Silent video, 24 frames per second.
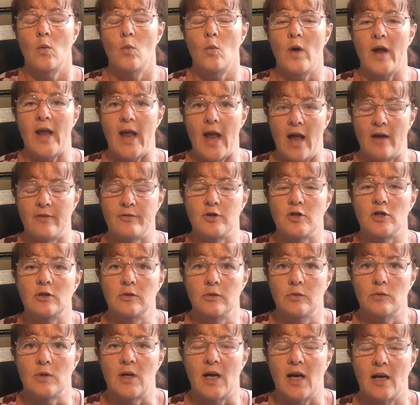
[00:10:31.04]
We have to
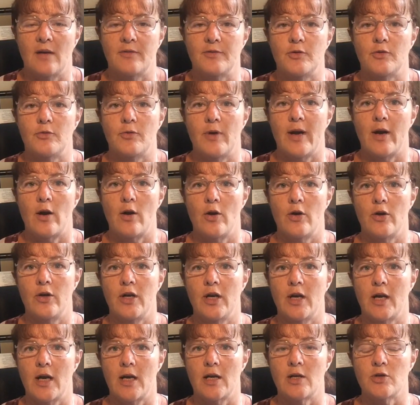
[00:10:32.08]
look after our
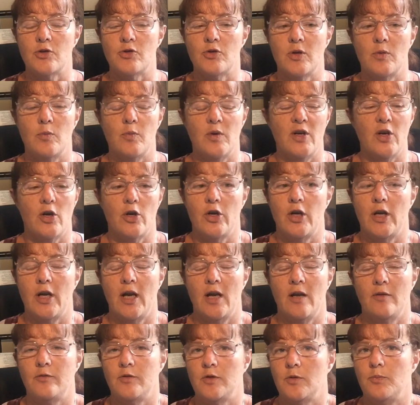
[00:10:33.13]
own country. We don't
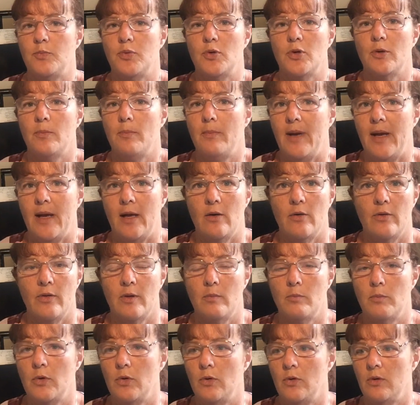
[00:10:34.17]
have to put a man on the
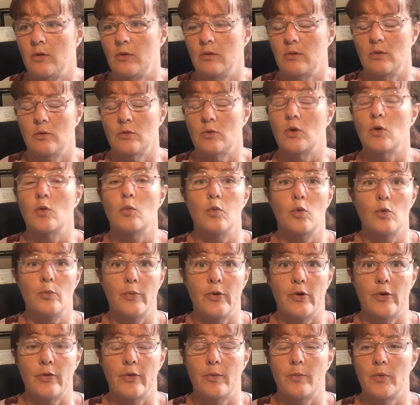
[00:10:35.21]
moon or a
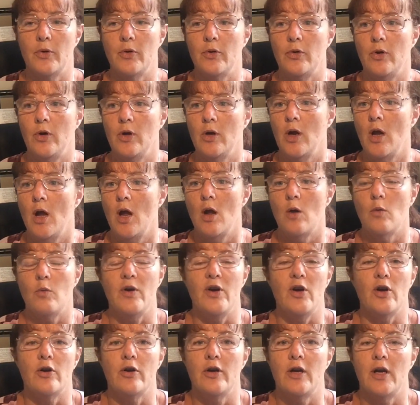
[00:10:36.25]
woman on the moon. We
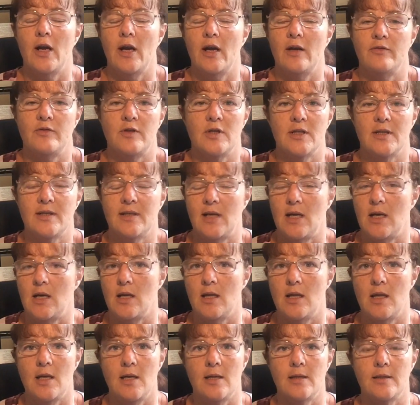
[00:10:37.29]
don't have to
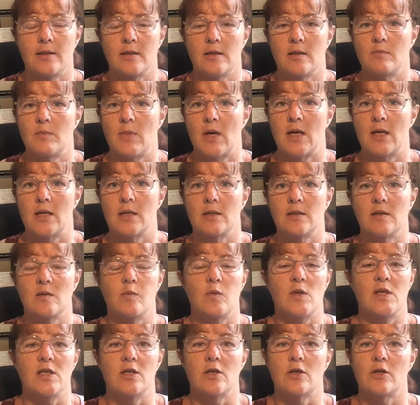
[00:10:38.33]
send things to Mars.
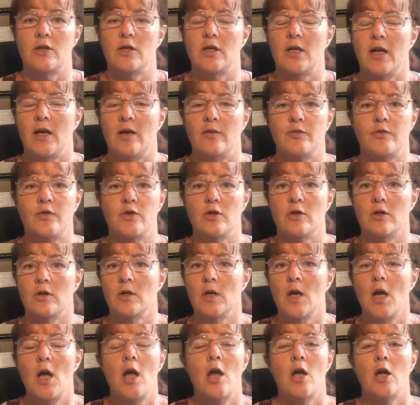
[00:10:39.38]
We don't have to
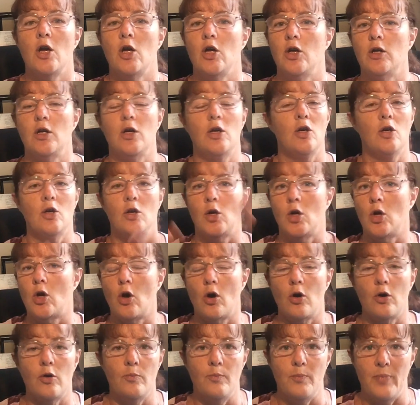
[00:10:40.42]

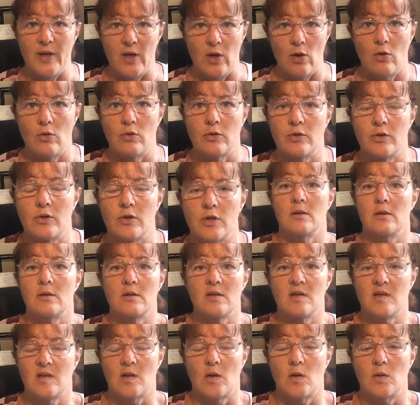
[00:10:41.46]
go beyond the
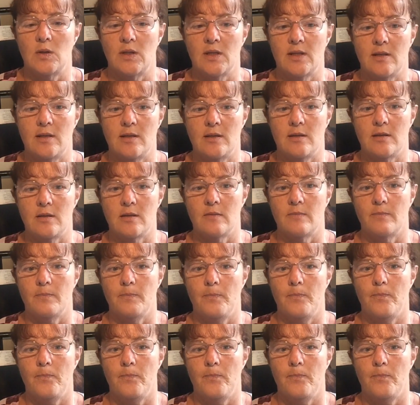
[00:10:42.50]
solar system.